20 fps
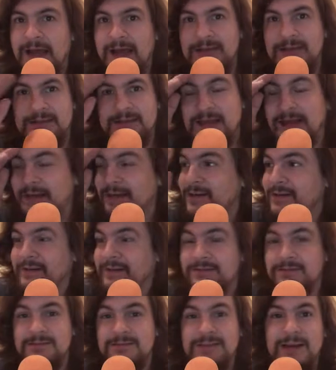That
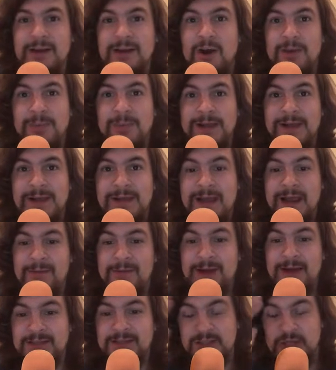card-playing game
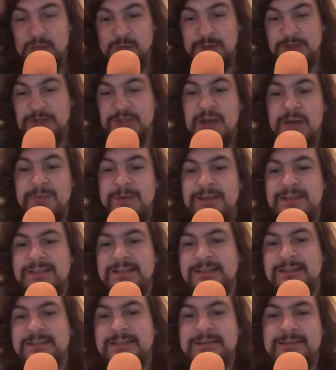has too much Japanese
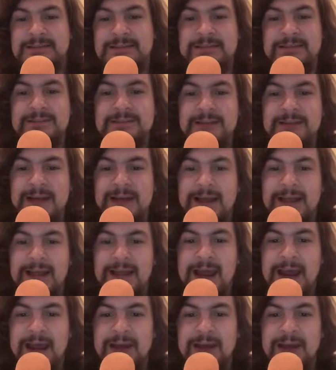in it that I can't